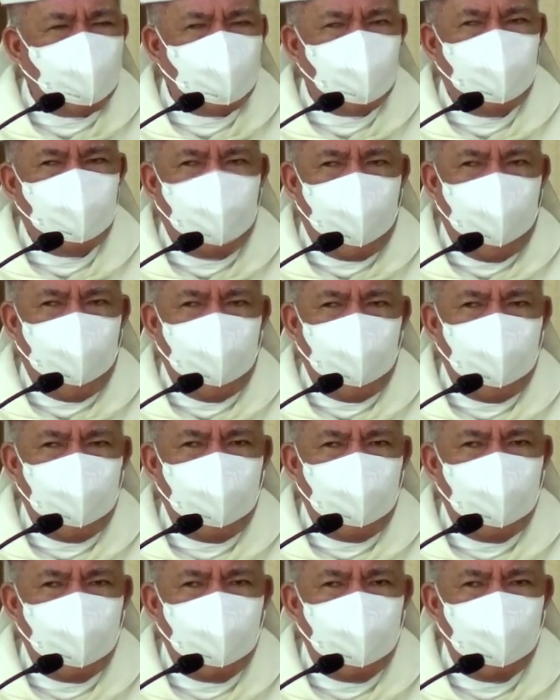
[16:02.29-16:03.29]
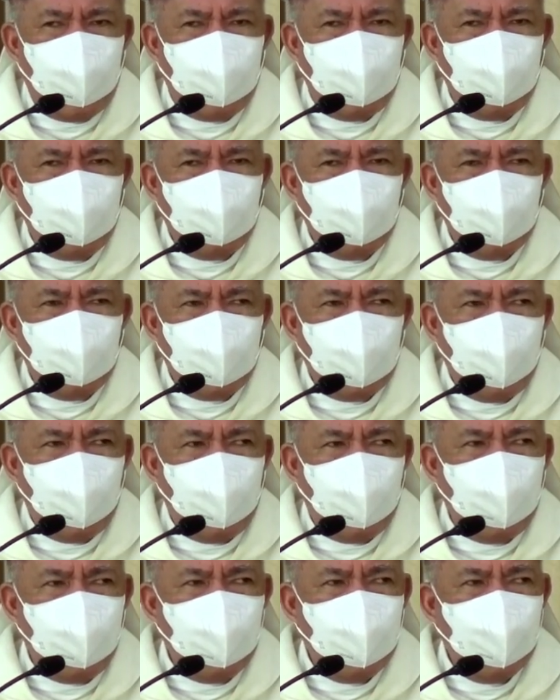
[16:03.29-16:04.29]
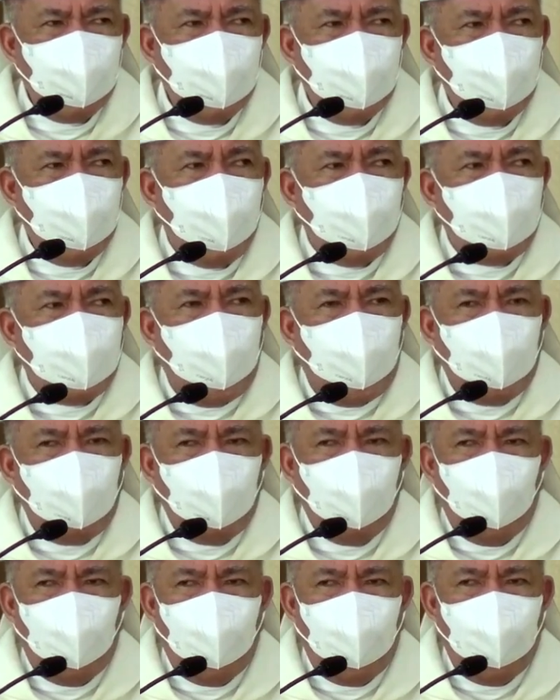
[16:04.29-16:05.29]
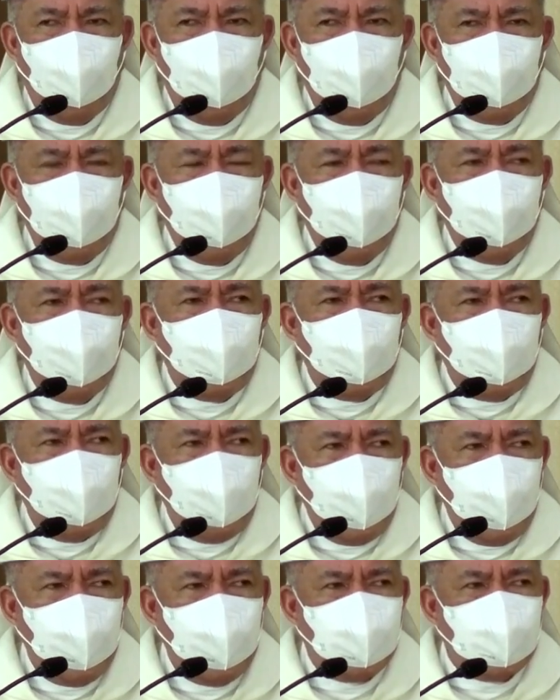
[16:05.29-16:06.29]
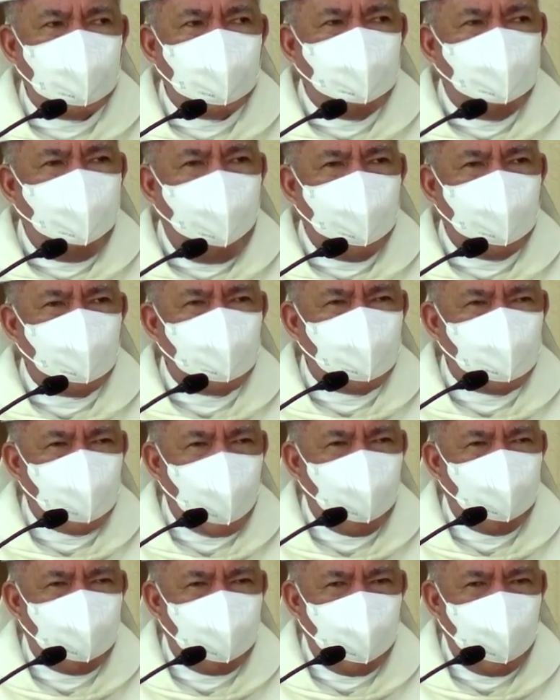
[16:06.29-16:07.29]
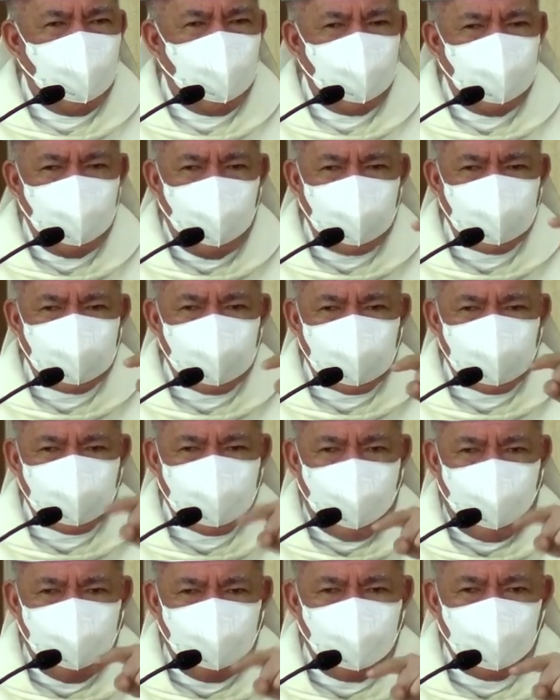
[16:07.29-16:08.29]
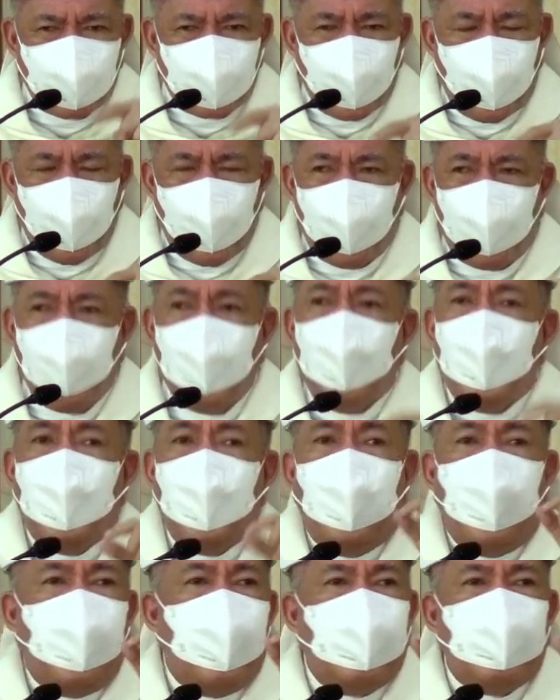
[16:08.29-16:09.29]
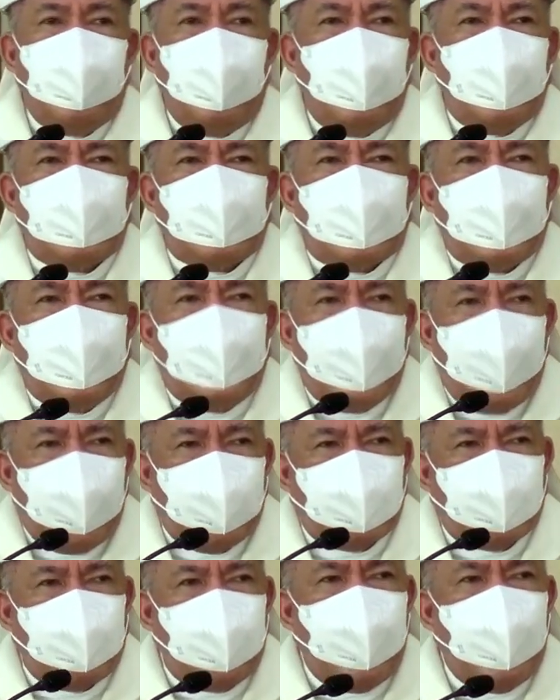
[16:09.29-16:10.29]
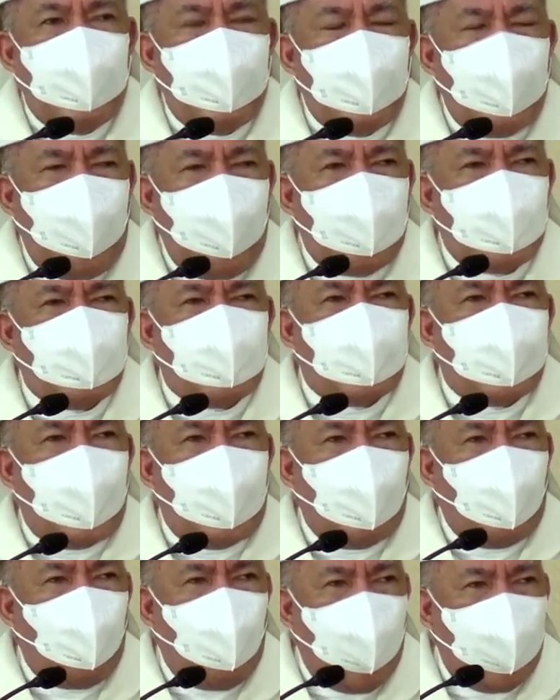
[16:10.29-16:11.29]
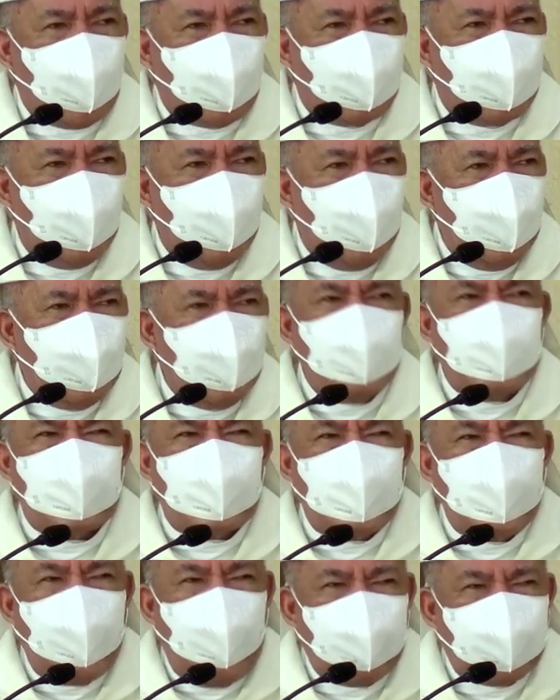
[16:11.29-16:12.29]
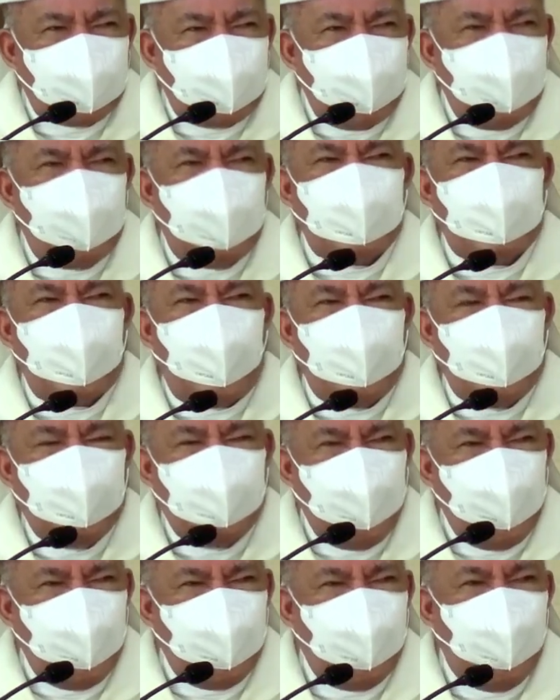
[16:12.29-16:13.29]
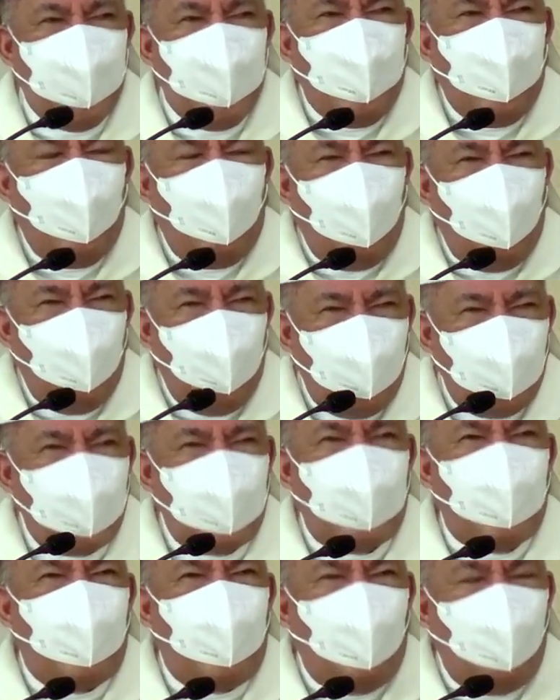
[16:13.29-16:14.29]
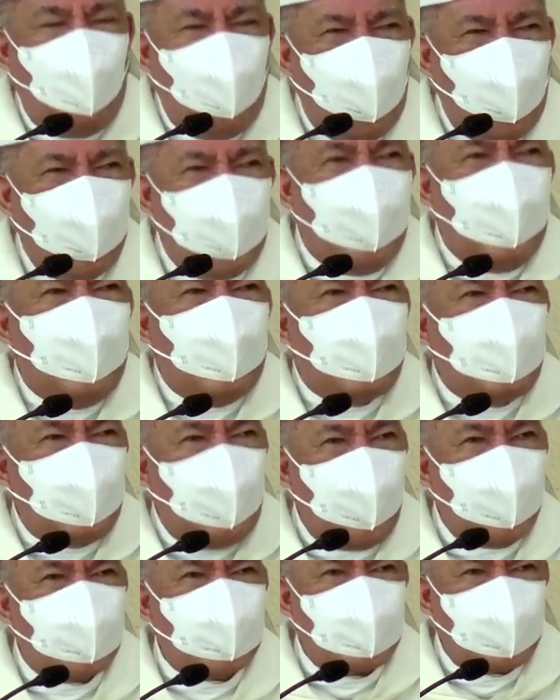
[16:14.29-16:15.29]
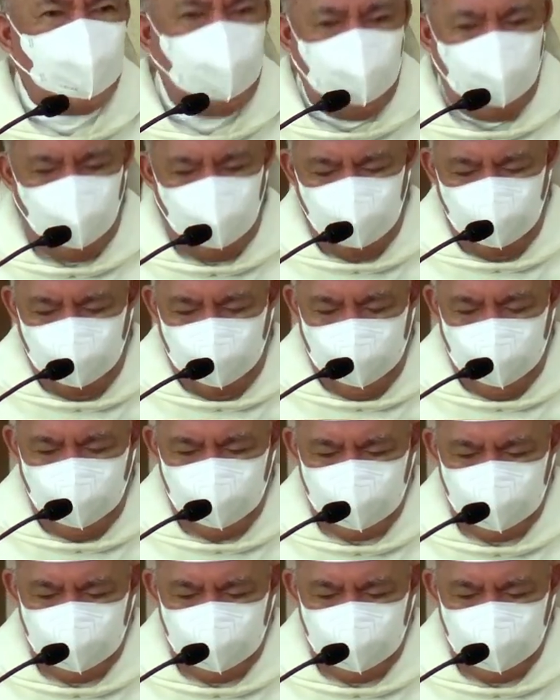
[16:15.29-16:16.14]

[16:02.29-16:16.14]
to mind, the Lord is my shepherd, as the psalm would go, there is nothing I shall want, there is nothing that I need. The Lord takes care of me.